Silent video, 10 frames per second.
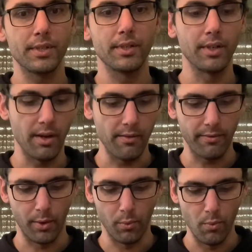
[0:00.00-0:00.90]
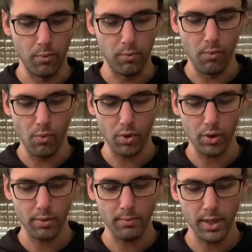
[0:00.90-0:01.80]
of
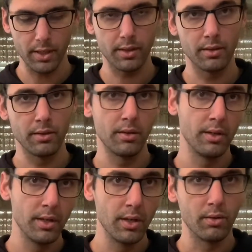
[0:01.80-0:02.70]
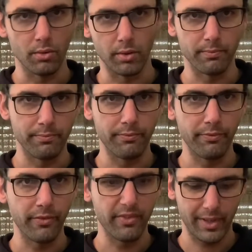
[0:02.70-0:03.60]
warm or
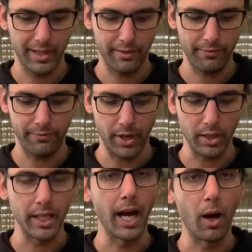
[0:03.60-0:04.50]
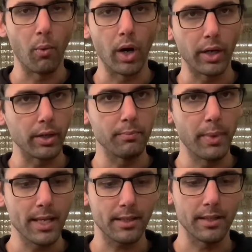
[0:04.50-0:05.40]
fairly hot water is
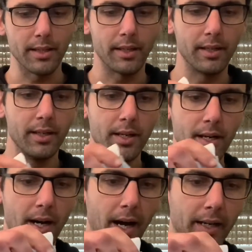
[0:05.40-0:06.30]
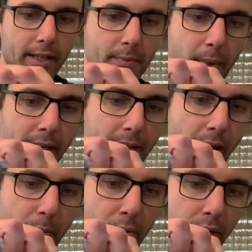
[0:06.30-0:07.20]
basically the hottest my tap
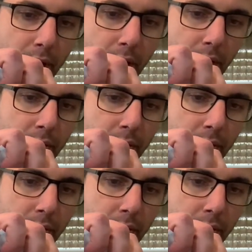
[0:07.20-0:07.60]
will go.